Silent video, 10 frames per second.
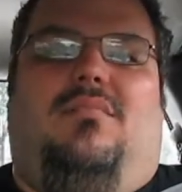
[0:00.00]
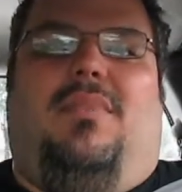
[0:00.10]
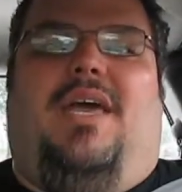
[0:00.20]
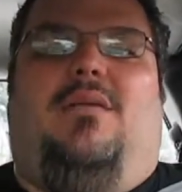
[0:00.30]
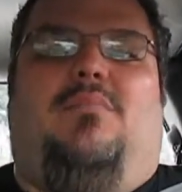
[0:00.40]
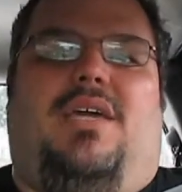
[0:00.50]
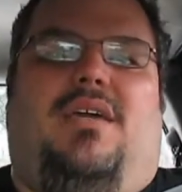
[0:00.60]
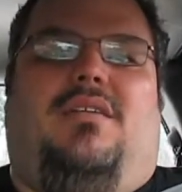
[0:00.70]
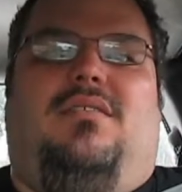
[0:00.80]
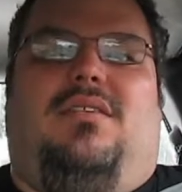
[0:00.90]
baked
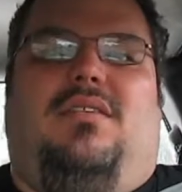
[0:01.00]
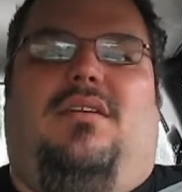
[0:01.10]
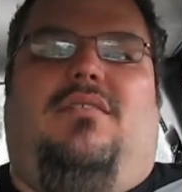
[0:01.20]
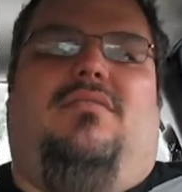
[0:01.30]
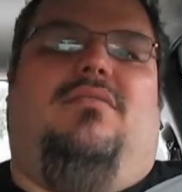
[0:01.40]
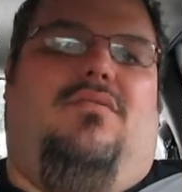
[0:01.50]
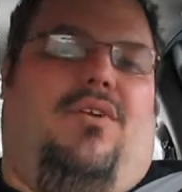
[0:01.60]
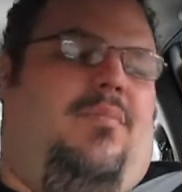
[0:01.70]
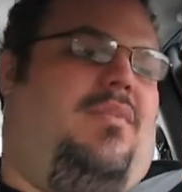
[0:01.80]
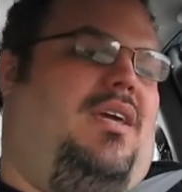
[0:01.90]
beans and the
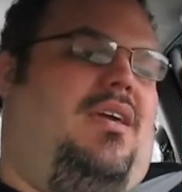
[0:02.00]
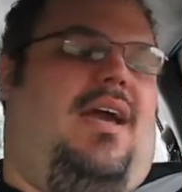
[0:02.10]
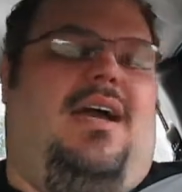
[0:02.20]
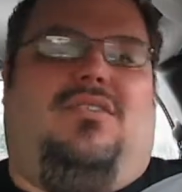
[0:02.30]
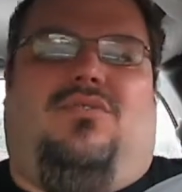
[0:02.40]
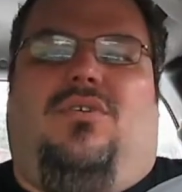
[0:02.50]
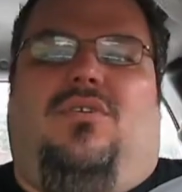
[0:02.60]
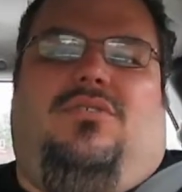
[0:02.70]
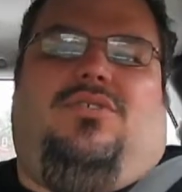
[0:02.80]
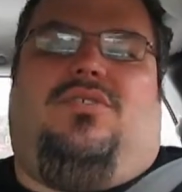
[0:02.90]
green bean
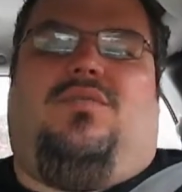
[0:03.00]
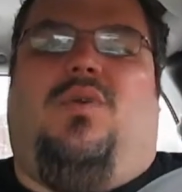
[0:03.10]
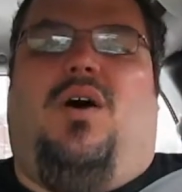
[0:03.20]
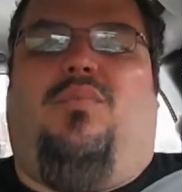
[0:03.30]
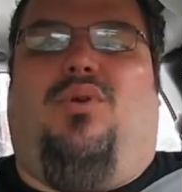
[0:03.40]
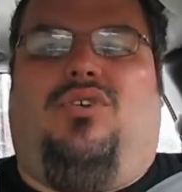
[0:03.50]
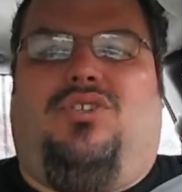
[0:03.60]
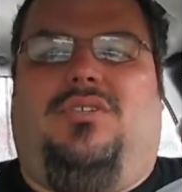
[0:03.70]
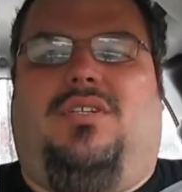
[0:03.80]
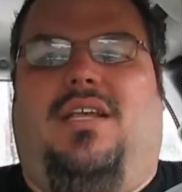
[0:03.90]
casserole, just small
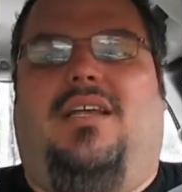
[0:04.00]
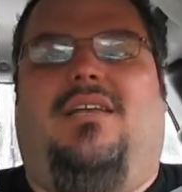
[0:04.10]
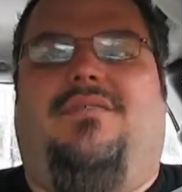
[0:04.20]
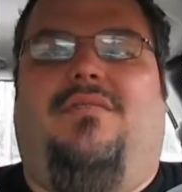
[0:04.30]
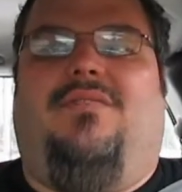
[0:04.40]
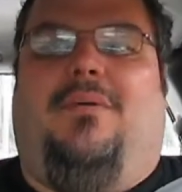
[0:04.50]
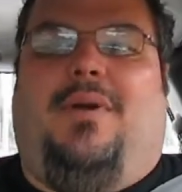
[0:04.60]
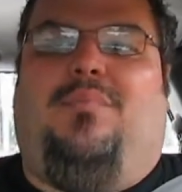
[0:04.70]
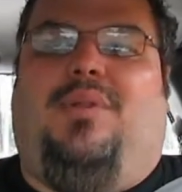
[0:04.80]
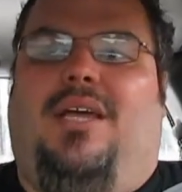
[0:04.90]
portions. I didn't even fill
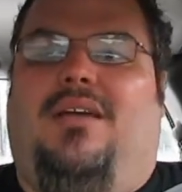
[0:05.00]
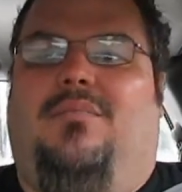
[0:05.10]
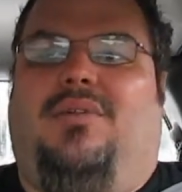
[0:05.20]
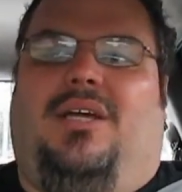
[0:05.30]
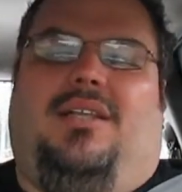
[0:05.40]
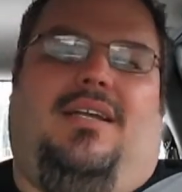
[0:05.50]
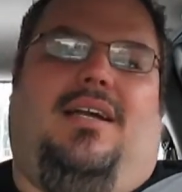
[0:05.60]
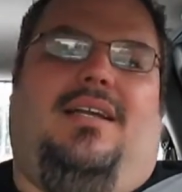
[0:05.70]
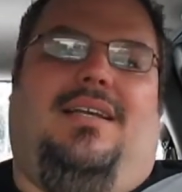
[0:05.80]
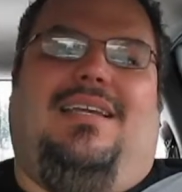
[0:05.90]
my plate completely, and
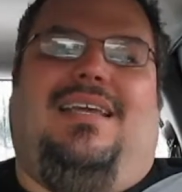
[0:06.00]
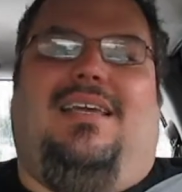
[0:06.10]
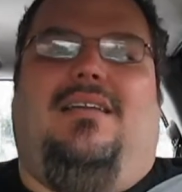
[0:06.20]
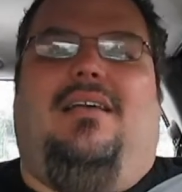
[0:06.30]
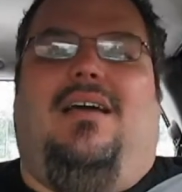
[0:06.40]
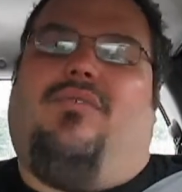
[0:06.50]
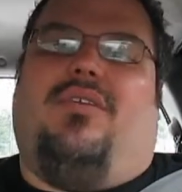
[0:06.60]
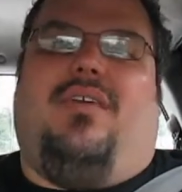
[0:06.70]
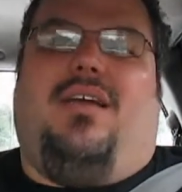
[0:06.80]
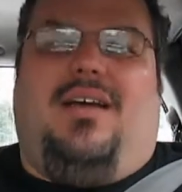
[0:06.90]
I didn't eat
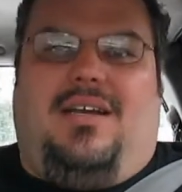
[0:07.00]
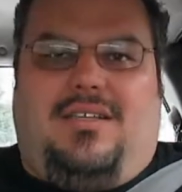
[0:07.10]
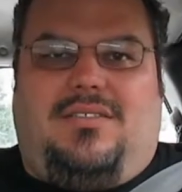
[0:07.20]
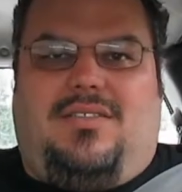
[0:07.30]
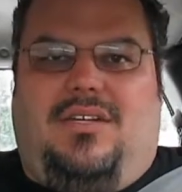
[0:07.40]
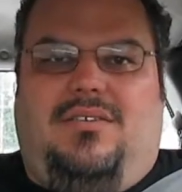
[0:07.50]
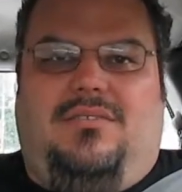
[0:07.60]
everything on it, so